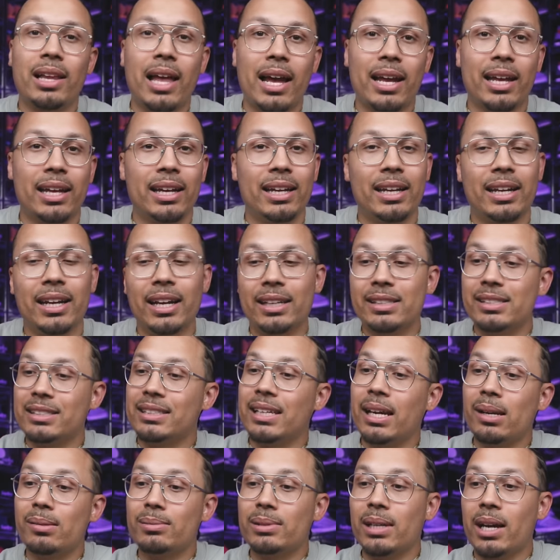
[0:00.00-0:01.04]
gonna like it. And at the
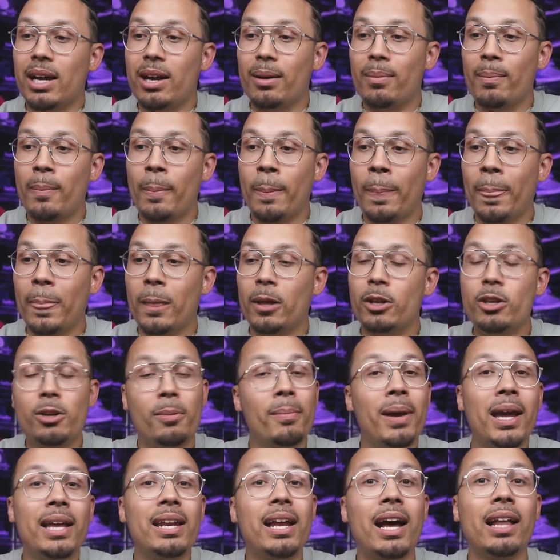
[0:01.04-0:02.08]
same time, you
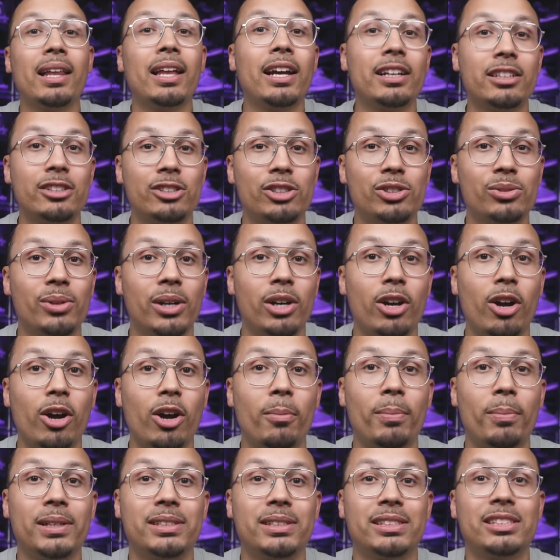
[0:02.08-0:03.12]
may not like the shoe at
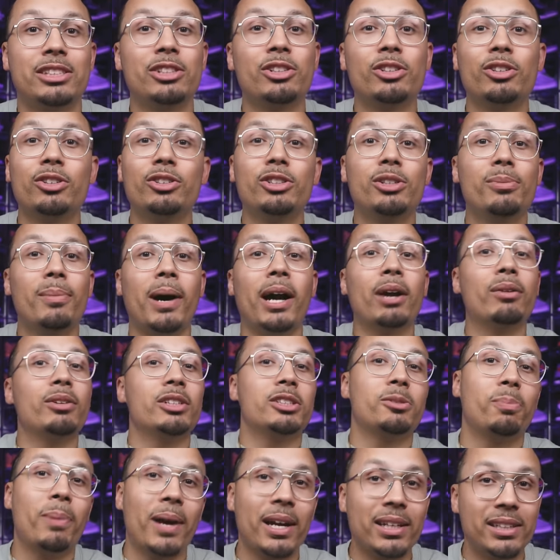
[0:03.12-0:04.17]
all, but still you might
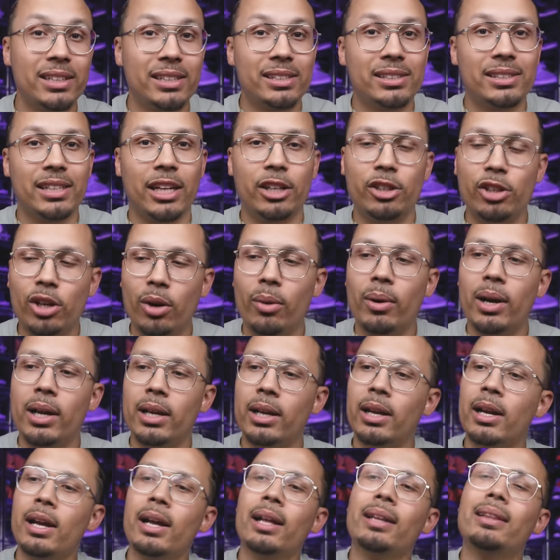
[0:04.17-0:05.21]
respect it and say, you know
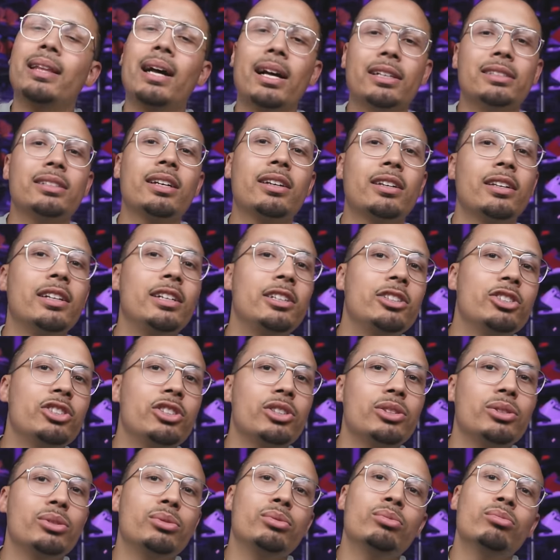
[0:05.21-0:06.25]
what, that's a clean
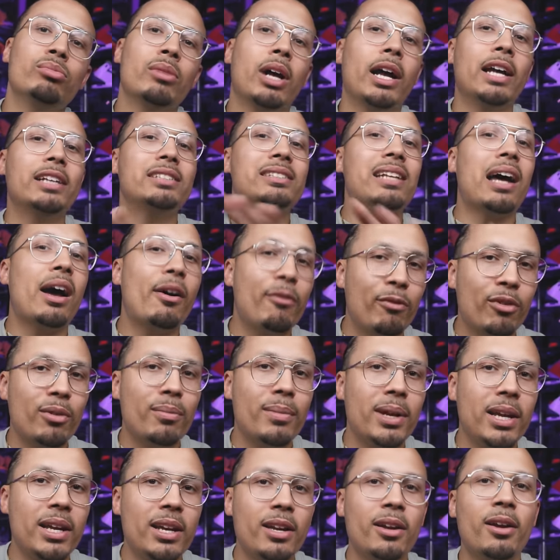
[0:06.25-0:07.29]
shoe. It's not for
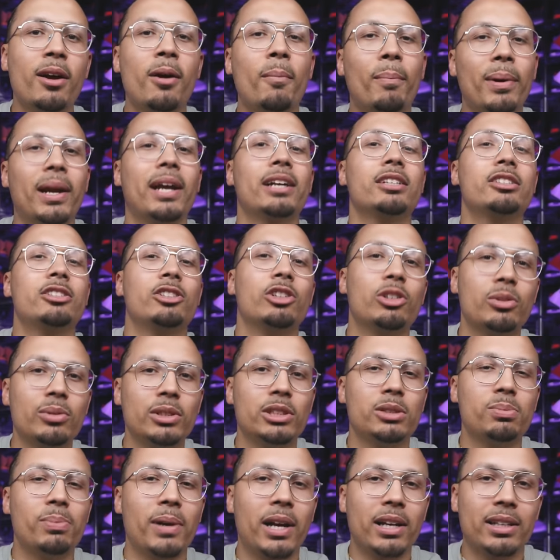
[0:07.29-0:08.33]
me, but I still
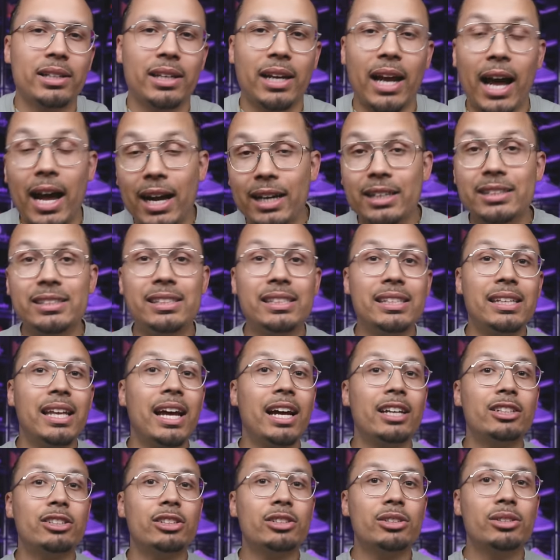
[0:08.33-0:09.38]
respect it. I can see
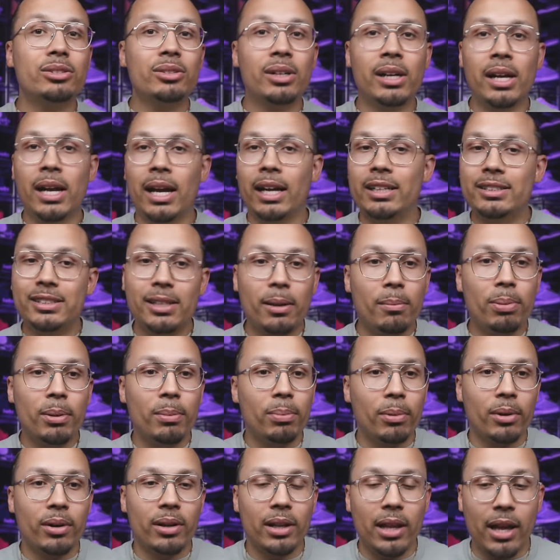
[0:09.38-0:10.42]
that too. And some
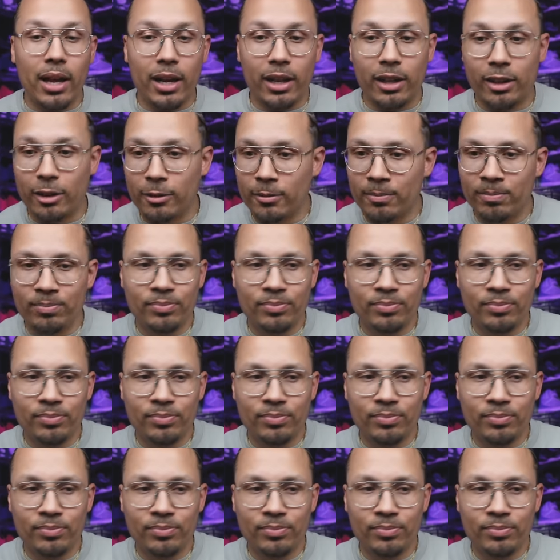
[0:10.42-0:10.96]
people are like,